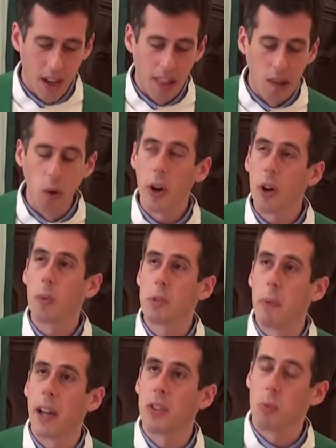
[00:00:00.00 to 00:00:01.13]
And the lawyer
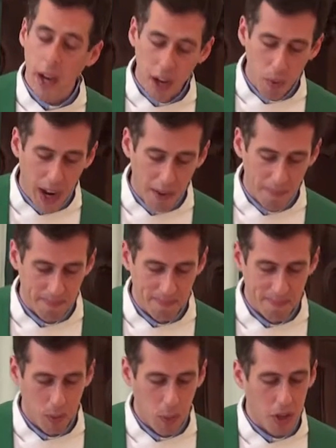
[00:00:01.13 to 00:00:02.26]
responds right away
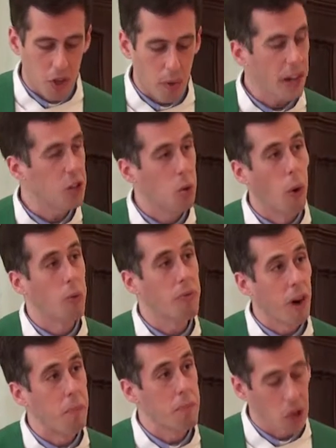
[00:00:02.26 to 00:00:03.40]
with a direct quote
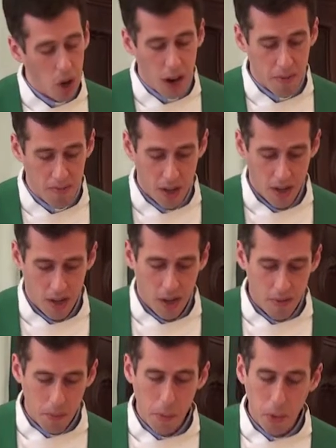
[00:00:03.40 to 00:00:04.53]
from the law,
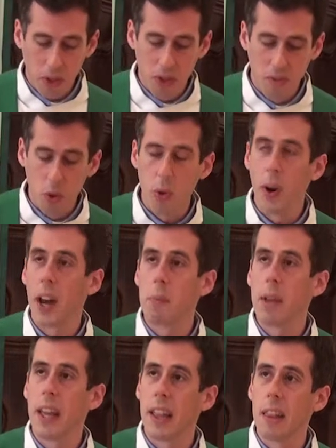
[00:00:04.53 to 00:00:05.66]
from the books of
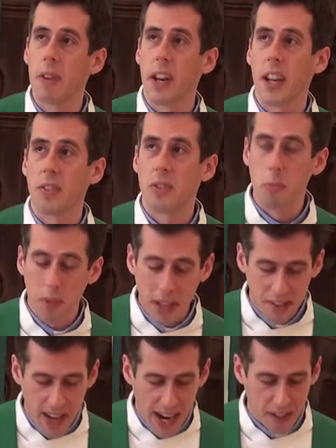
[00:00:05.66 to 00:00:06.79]
Deuteronomy and Leviticus, to be
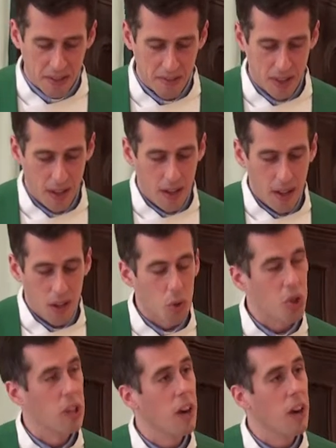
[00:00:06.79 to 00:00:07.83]
exact. You shall